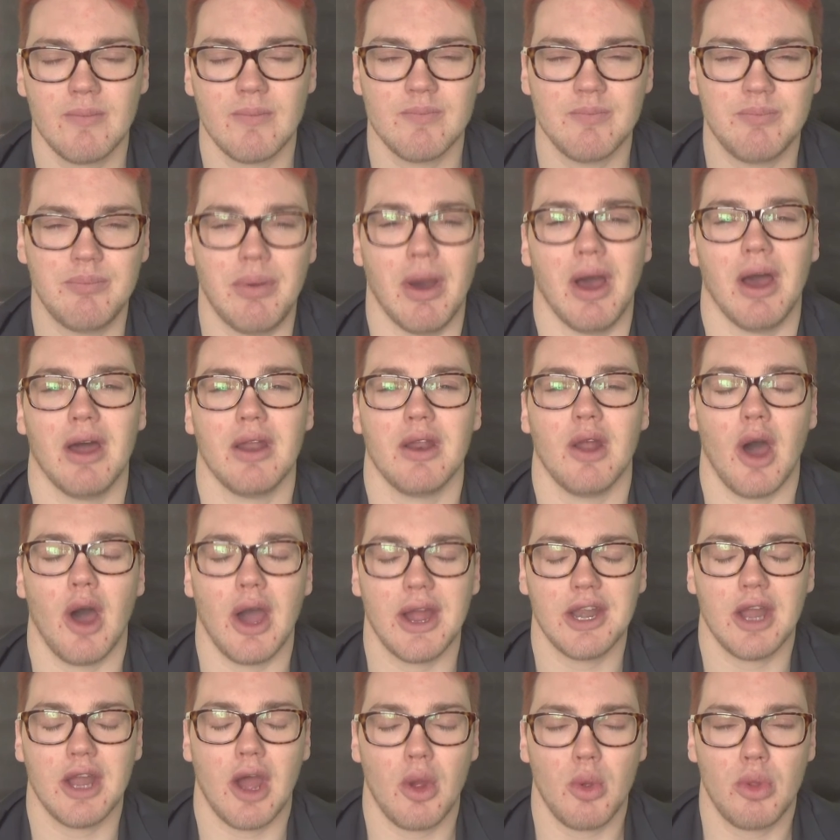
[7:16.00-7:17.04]
But
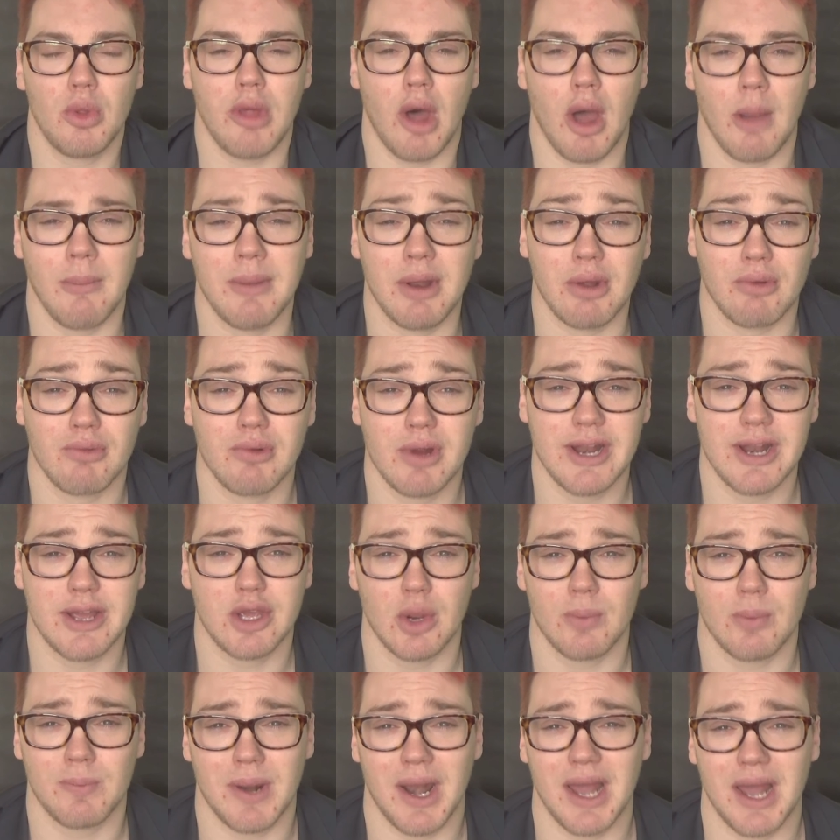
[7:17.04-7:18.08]
I know that I'm in a really
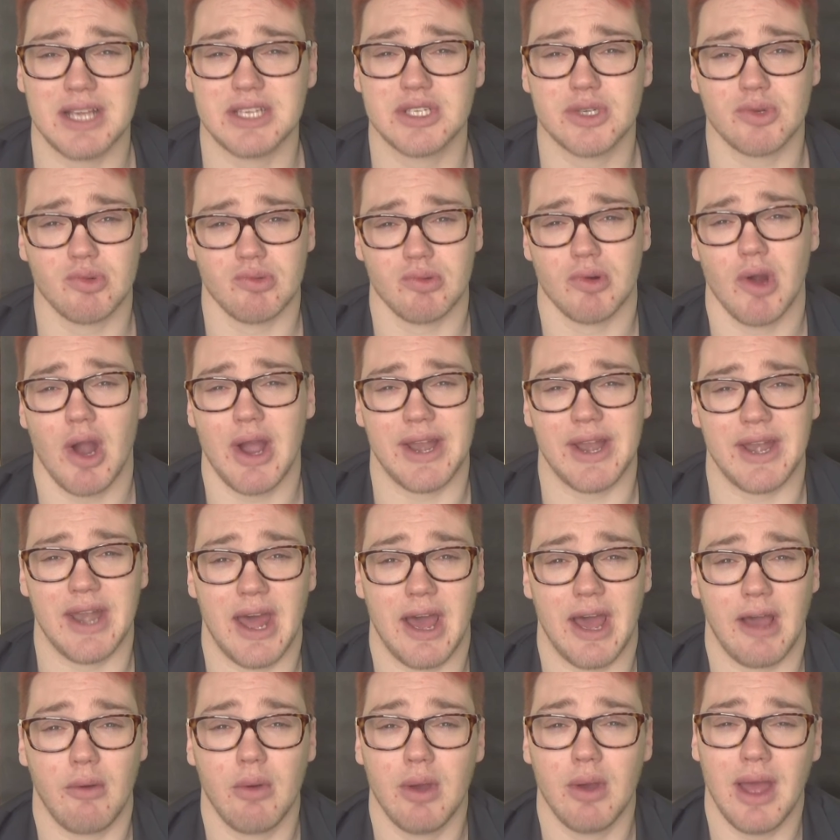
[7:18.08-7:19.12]
good place right
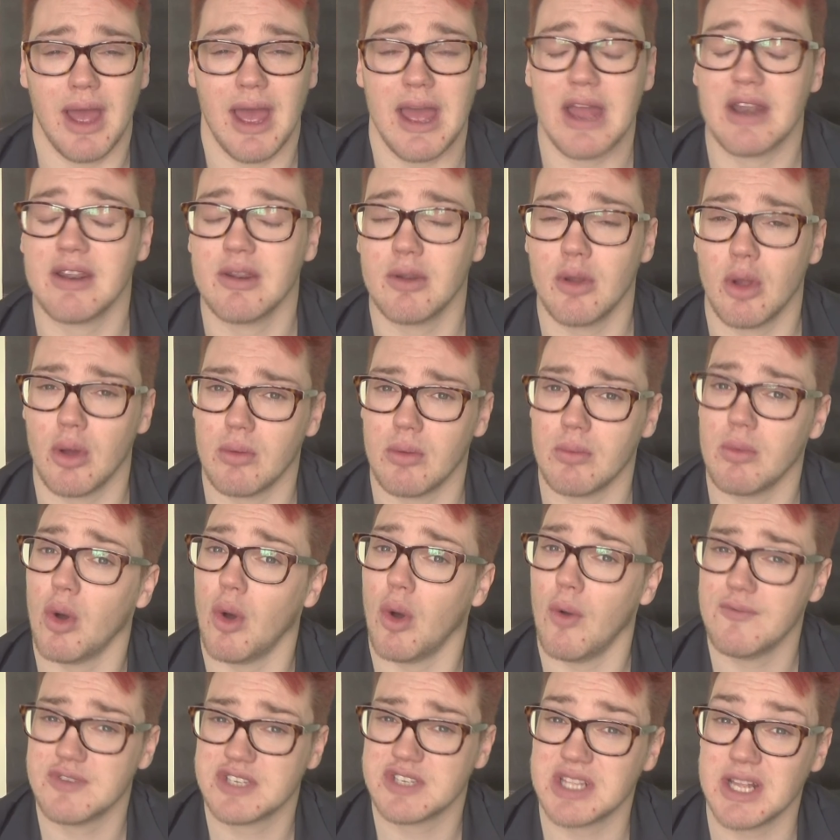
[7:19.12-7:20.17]
now. And
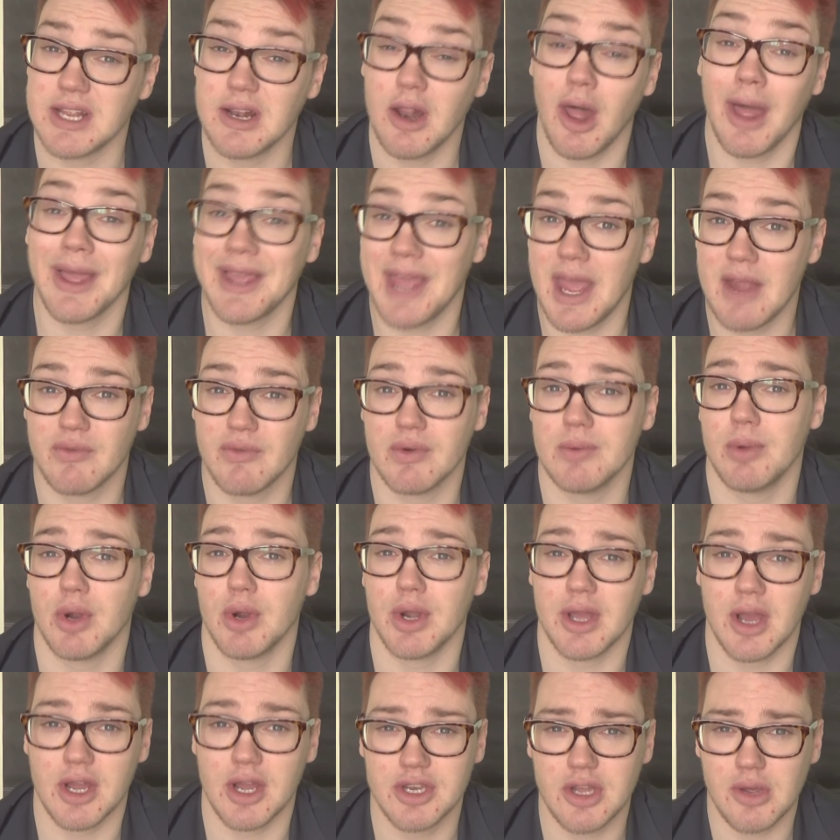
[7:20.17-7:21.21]
obviously, like
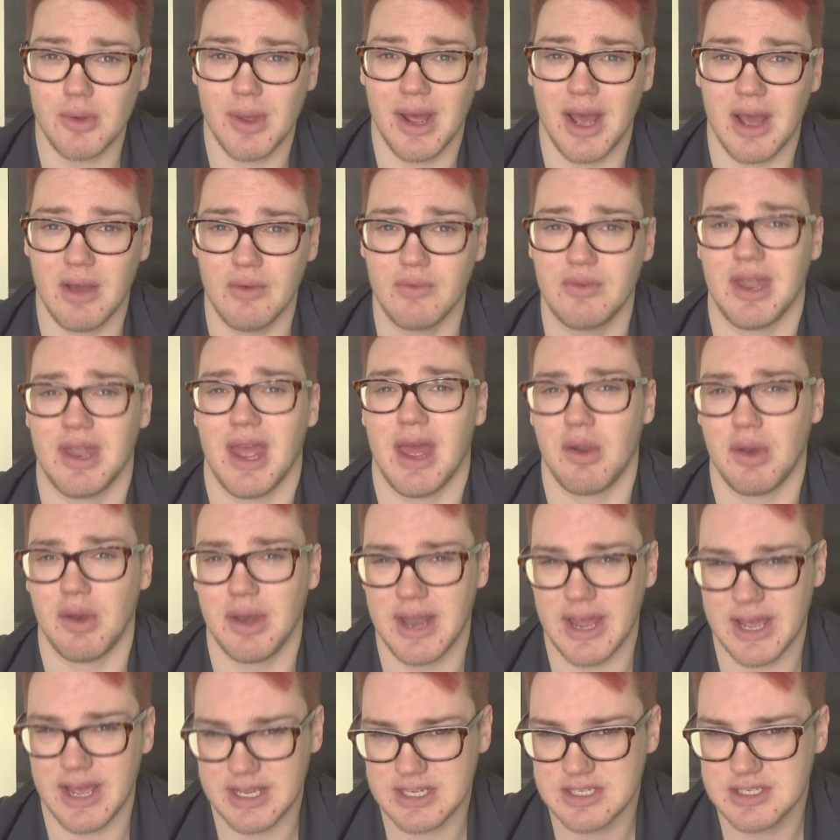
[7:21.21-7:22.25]
everybody, I do have down
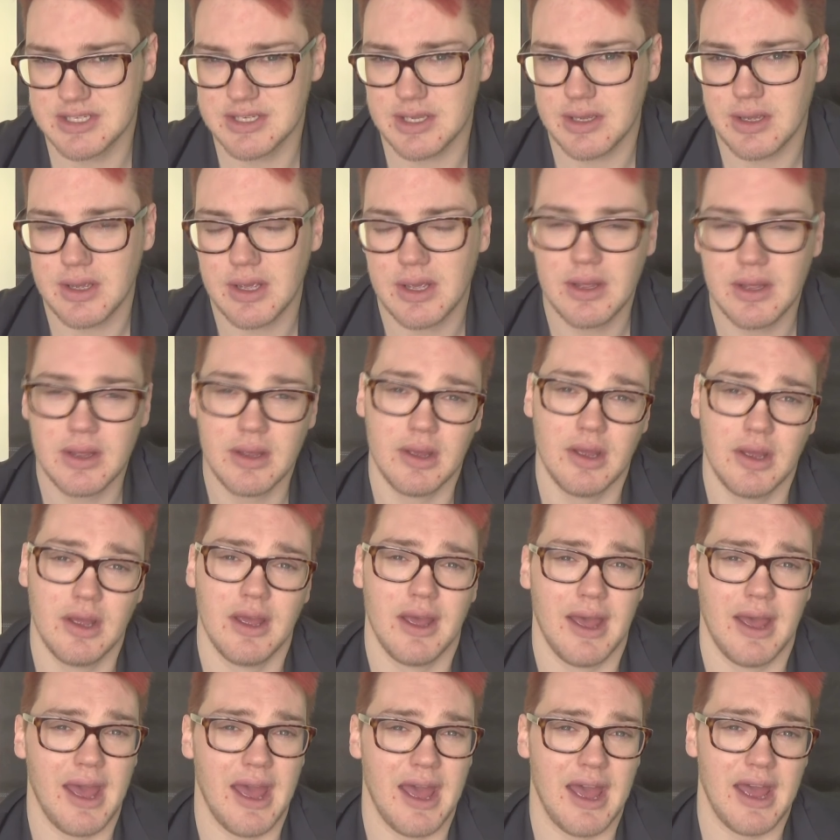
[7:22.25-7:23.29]
days,
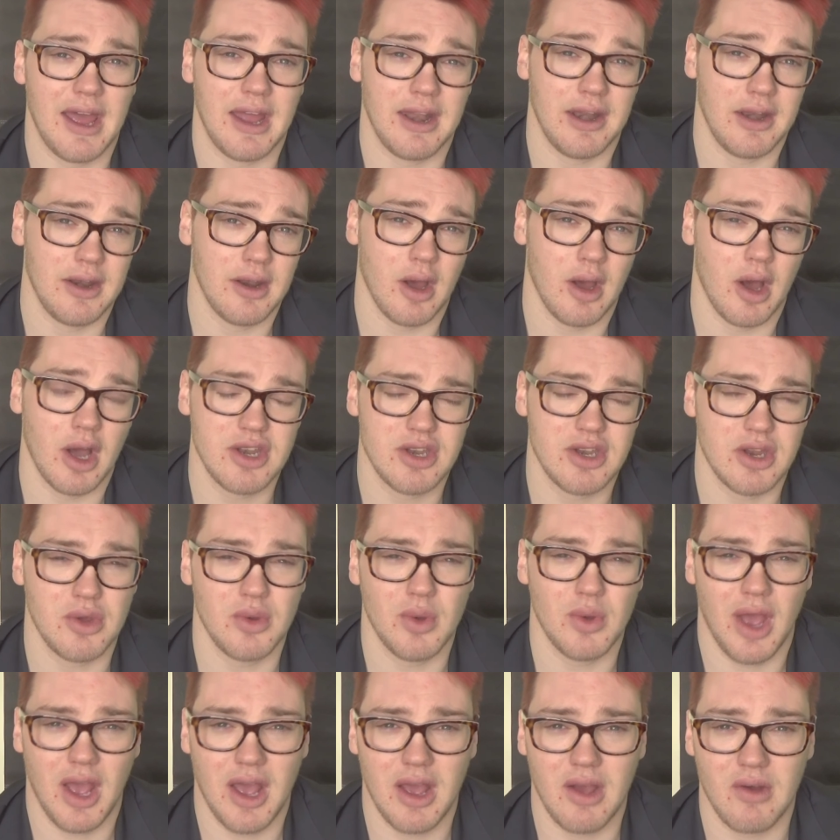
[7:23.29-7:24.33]
and I
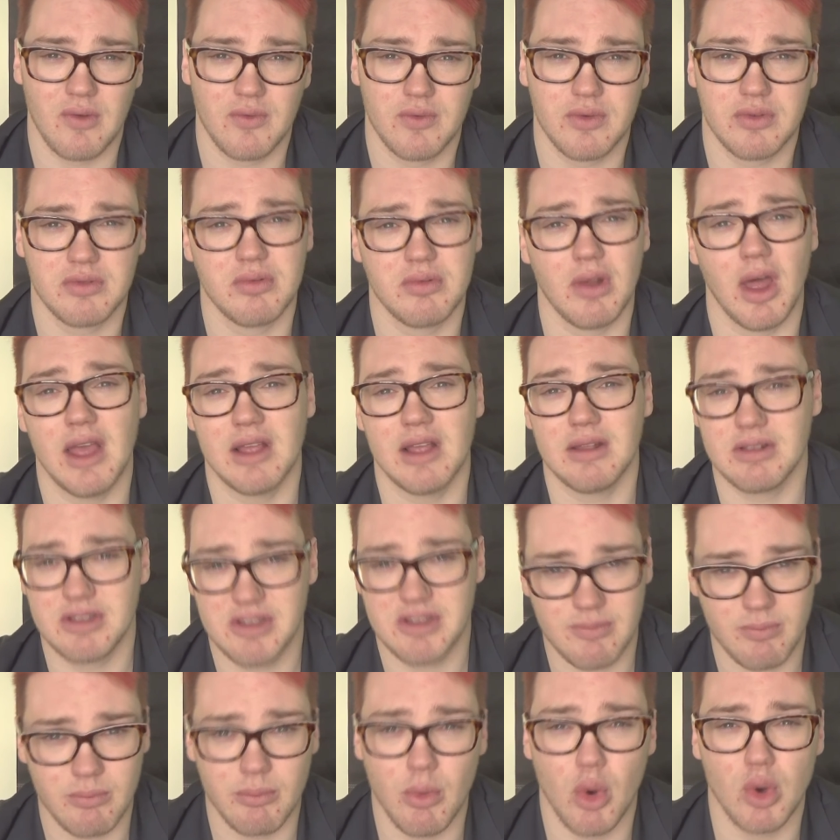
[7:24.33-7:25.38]
do have like
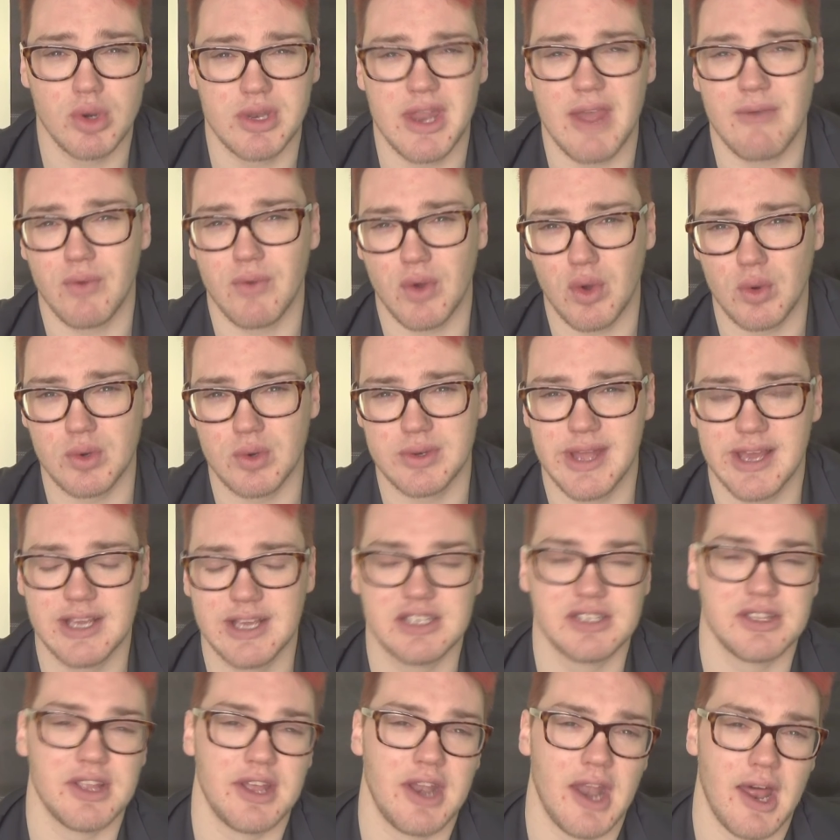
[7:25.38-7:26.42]
more difficult
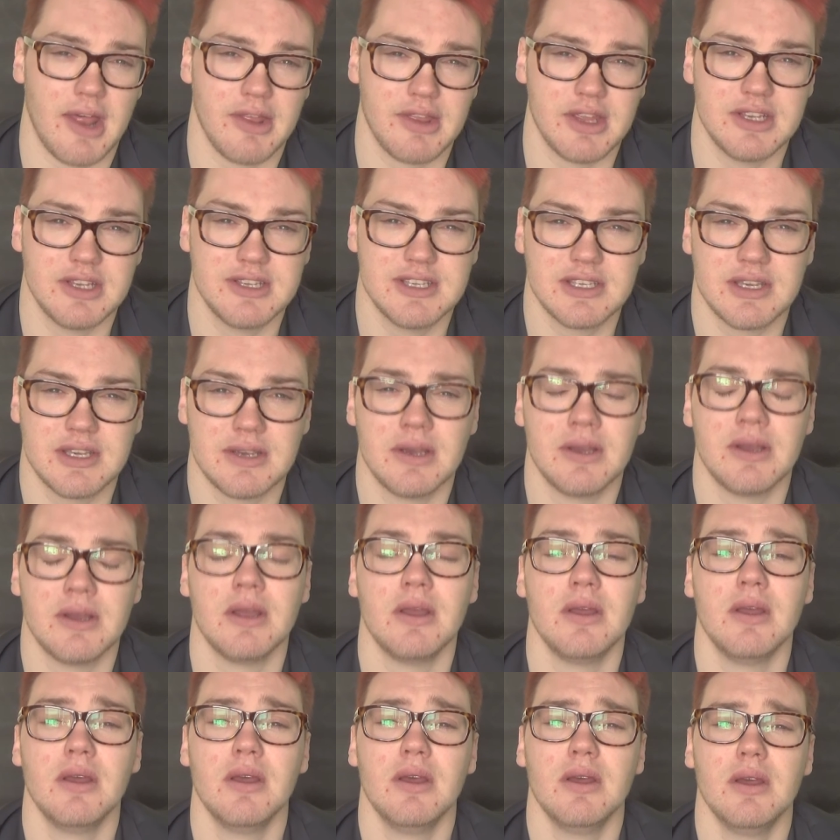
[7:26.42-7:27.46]
days than others.
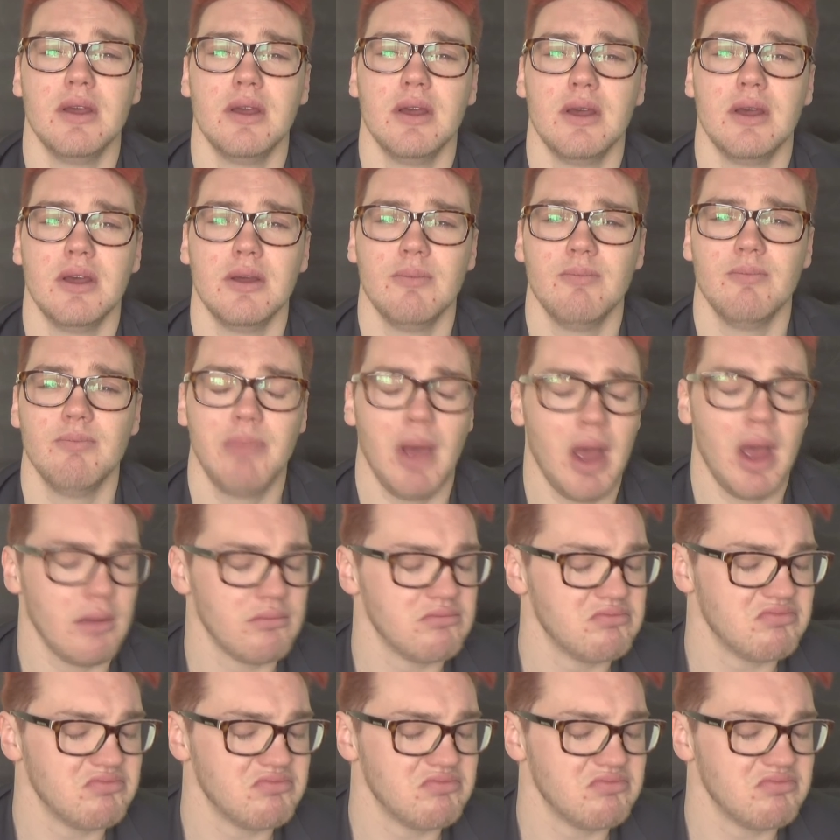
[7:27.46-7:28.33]
But